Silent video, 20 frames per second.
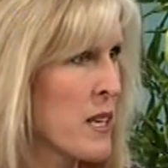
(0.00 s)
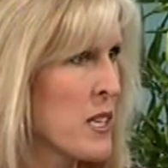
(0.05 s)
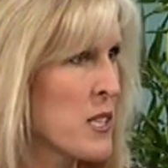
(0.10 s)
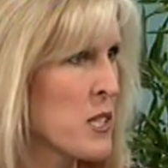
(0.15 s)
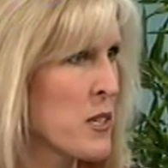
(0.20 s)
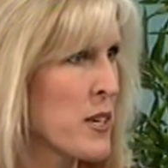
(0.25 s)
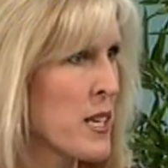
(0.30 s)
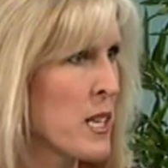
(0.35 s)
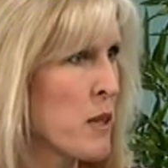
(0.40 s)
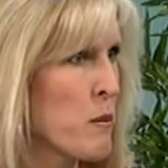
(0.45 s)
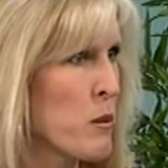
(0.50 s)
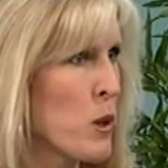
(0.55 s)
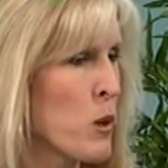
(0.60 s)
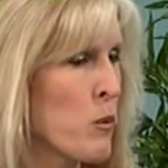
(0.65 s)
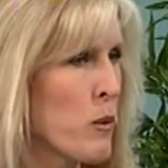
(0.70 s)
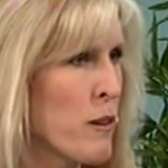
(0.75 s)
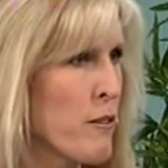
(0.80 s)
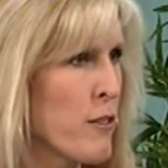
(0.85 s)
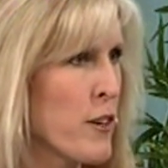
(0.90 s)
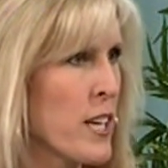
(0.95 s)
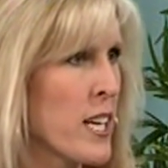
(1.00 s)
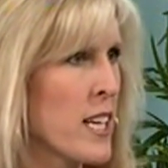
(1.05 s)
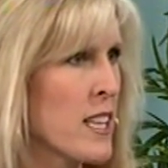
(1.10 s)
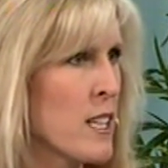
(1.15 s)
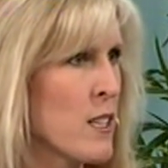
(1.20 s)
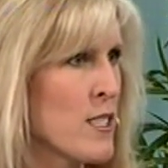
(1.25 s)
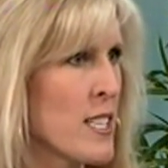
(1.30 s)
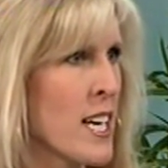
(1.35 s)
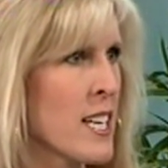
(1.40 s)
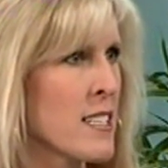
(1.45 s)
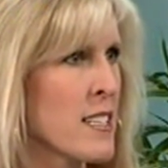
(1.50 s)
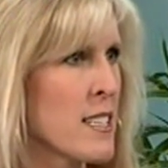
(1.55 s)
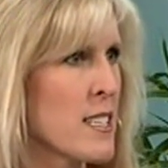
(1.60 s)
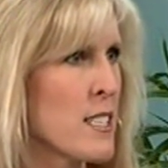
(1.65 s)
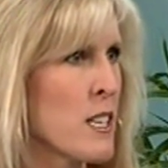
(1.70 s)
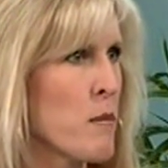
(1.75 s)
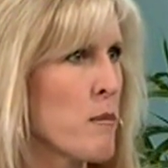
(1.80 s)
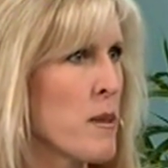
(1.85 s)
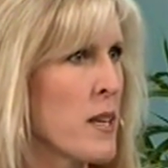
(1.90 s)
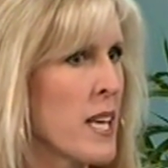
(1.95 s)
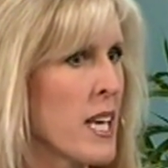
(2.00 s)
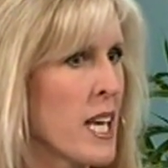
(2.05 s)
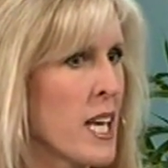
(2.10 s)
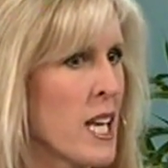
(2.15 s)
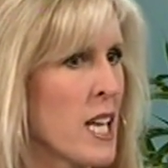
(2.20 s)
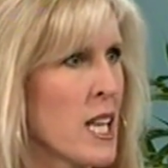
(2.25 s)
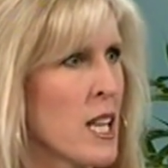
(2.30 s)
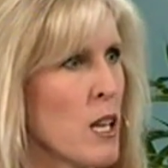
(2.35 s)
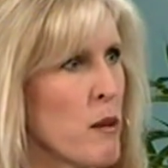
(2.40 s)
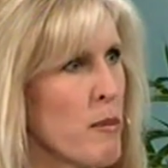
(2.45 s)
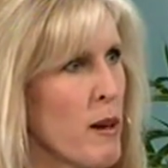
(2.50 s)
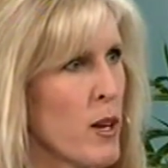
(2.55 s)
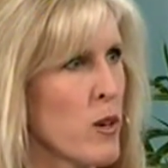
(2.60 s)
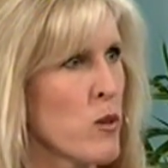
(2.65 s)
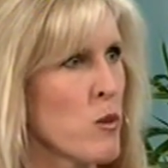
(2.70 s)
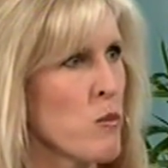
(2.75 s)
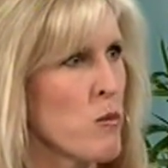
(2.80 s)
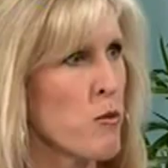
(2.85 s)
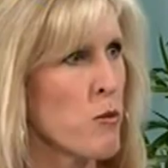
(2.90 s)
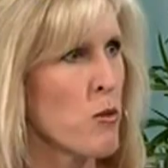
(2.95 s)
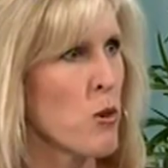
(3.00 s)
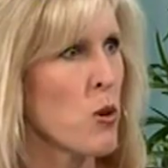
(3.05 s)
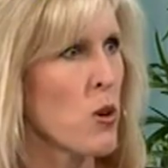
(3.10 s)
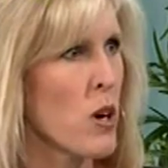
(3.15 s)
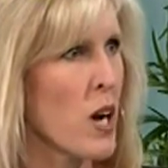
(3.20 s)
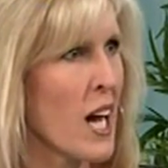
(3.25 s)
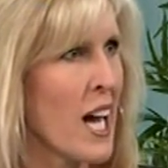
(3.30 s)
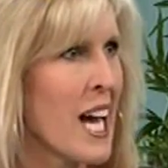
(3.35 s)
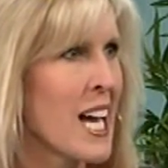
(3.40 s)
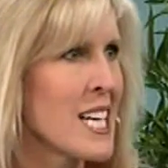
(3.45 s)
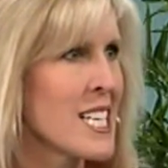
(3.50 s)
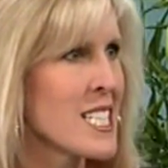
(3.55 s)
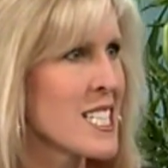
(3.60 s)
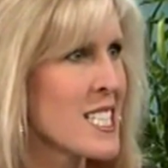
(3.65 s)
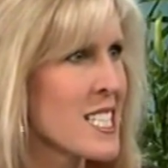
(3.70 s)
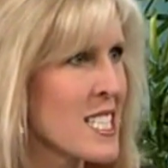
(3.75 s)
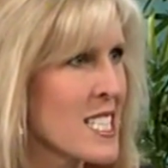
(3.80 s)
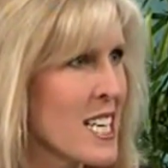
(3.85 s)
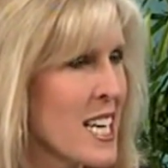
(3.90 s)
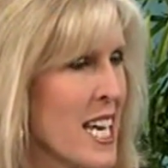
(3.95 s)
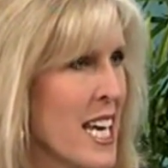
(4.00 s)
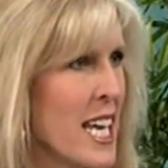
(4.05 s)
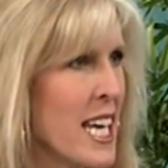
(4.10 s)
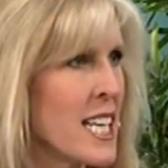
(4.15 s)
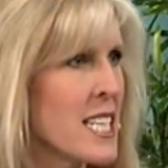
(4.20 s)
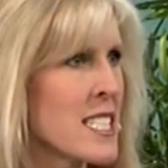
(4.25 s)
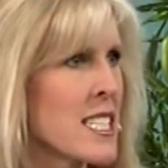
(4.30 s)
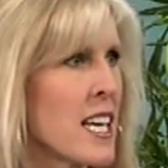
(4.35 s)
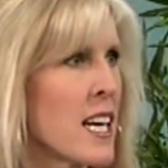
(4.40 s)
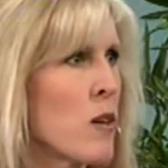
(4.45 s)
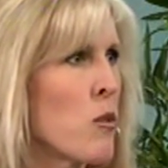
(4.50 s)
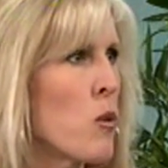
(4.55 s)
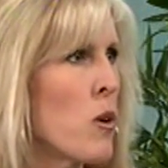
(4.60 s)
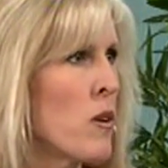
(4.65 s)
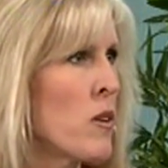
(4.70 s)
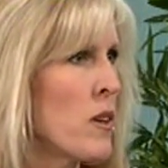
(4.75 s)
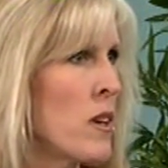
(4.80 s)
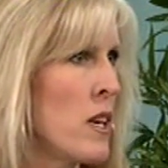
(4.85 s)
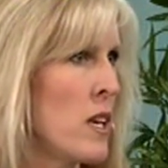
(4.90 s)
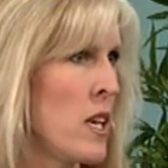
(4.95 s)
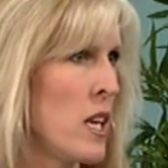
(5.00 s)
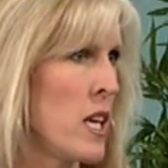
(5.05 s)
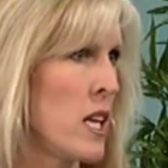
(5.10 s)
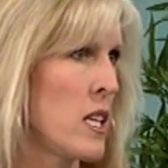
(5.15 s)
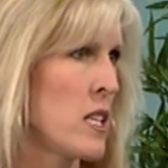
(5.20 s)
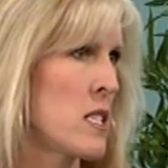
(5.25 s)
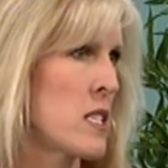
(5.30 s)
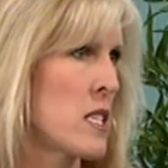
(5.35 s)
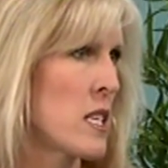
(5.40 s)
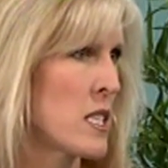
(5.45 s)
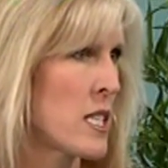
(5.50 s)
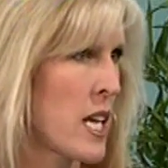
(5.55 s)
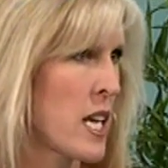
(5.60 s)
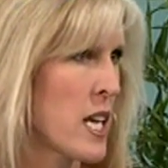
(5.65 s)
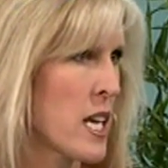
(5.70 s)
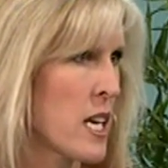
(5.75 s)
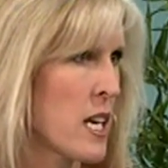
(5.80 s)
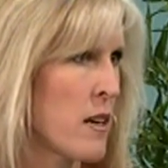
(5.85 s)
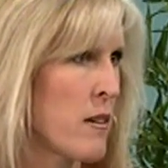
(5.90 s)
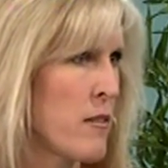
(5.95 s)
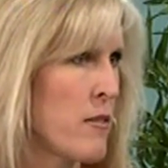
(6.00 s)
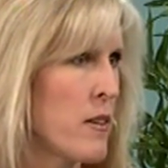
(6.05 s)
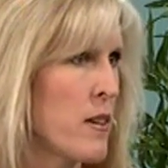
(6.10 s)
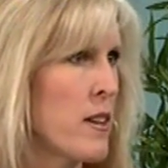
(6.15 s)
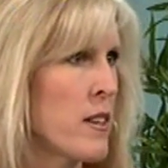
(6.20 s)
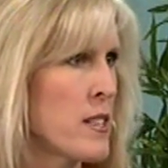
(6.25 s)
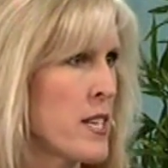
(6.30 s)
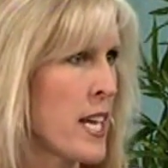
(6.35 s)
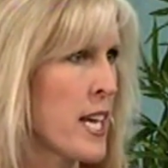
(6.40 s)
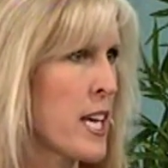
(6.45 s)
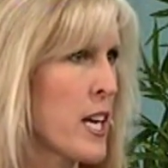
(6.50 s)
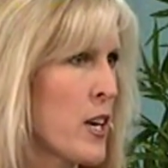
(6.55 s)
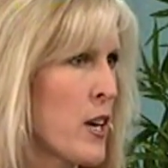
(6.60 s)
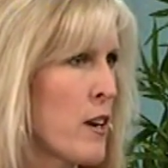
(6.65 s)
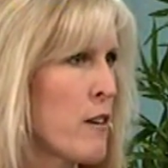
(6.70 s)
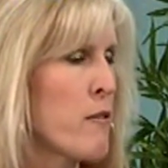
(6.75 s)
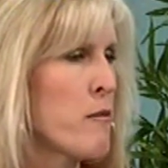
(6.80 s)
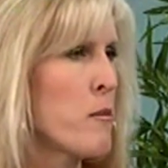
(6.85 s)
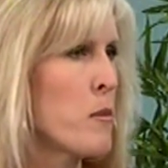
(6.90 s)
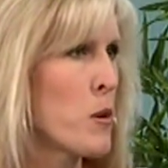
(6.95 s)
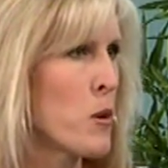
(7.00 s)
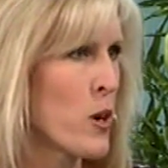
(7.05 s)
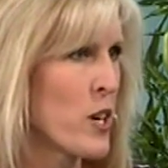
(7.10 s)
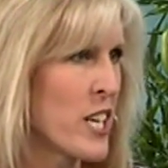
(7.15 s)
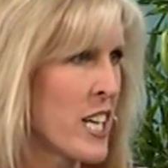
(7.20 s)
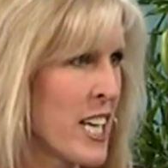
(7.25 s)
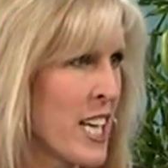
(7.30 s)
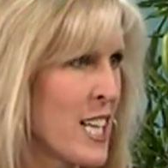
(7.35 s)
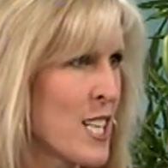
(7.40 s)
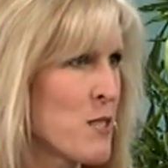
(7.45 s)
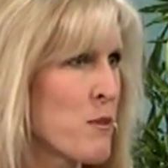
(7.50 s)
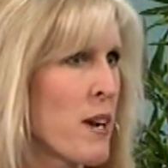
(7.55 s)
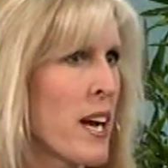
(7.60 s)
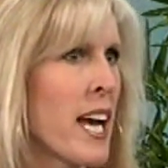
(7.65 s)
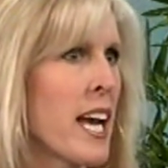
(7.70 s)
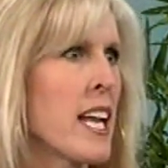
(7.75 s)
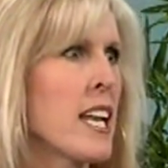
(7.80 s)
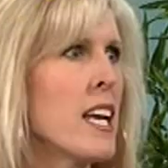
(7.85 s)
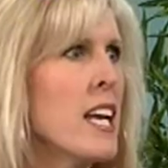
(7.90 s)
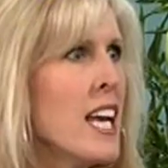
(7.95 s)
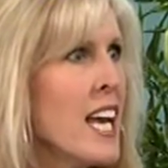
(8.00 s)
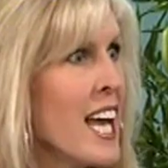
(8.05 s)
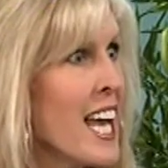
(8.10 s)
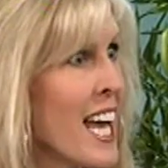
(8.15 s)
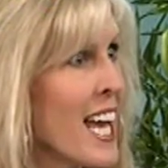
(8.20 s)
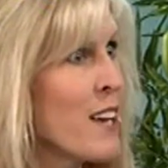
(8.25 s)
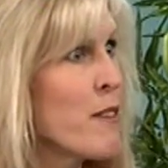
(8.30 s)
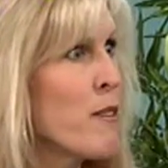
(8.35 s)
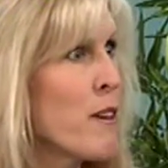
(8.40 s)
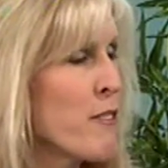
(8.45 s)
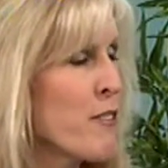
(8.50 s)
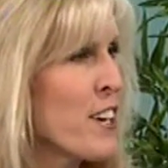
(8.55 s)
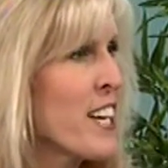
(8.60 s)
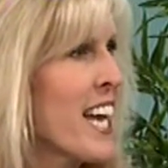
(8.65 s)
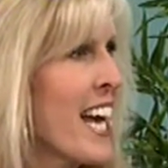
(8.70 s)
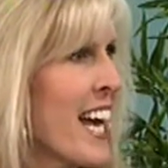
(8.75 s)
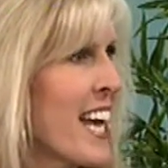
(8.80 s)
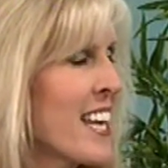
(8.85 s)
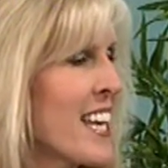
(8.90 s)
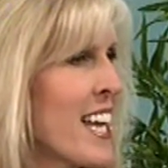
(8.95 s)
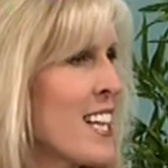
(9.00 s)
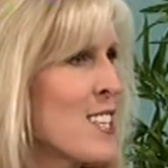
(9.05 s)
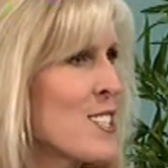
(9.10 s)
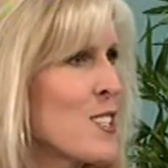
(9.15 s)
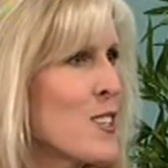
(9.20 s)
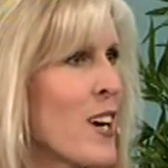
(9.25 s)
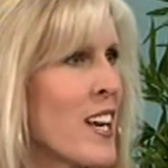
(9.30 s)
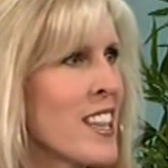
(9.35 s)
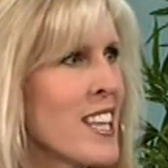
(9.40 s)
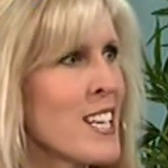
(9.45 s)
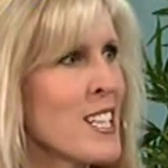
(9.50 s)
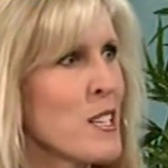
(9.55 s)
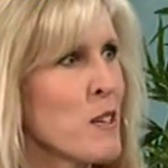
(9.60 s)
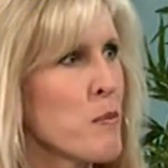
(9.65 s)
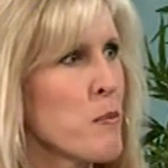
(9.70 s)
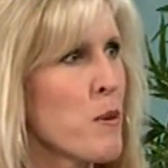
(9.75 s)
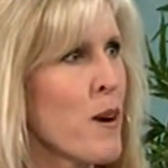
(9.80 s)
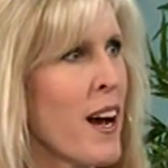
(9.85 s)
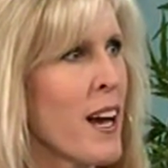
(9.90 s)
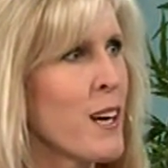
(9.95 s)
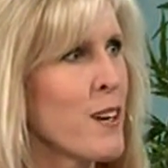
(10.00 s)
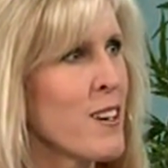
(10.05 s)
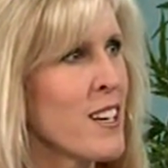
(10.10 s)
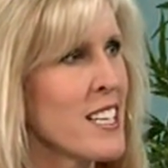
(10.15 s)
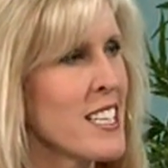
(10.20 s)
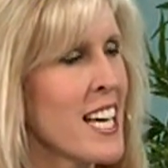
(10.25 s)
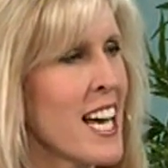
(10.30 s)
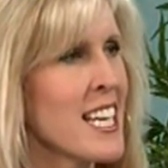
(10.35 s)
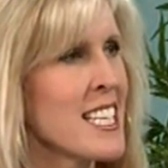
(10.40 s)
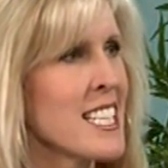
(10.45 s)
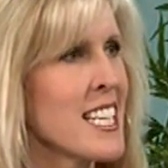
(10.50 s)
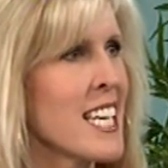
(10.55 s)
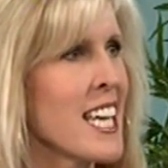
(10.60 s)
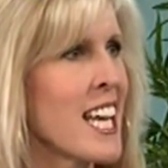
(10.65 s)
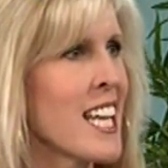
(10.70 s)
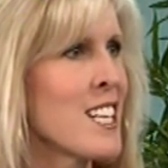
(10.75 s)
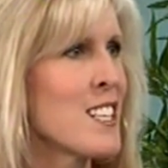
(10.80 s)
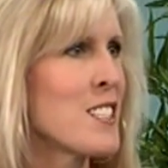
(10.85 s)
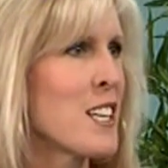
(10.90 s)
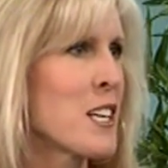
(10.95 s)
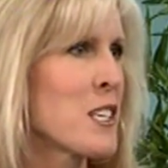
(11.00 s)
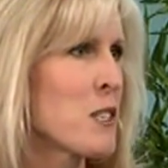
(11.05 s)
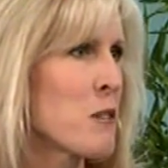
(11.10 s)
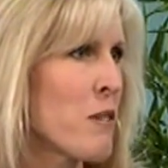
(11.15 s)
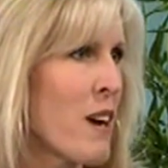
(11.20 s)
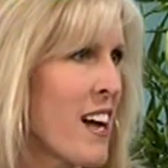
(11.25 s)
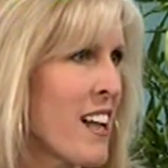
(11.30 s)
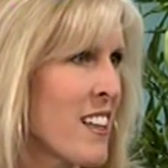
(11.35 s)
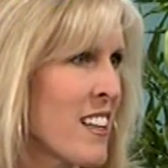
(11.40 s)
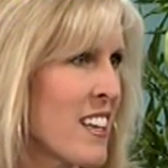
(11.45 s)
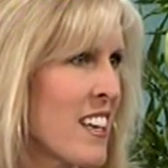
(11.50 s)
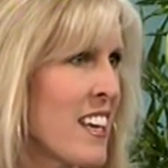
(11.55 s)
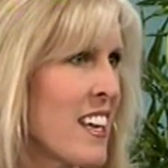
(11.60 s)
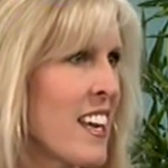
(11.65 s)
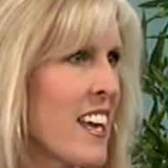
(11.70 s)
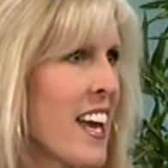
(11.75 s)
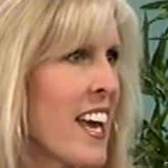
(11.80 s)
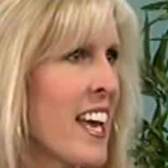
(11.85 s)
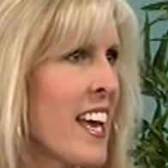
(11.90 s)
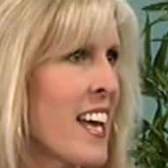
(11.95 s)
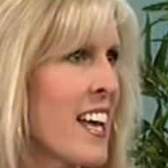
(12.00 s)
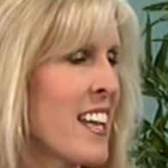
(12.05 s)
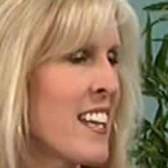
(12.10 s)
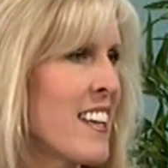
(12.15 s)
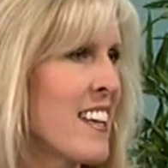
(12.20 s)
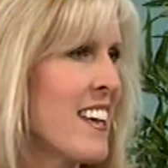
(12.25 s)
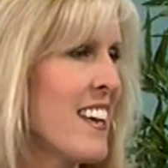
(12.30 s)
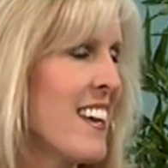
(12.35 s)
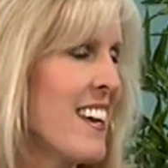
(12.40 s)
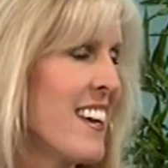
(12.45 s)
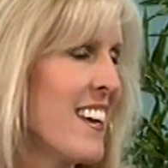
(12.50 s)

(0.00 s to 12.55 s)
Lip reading: pleasure anymore. We forget there's actually something in the bedroom for us. Yes. It's not needs to take care of, more needs, right? We forget. And so I think to prioritize again sexuality and,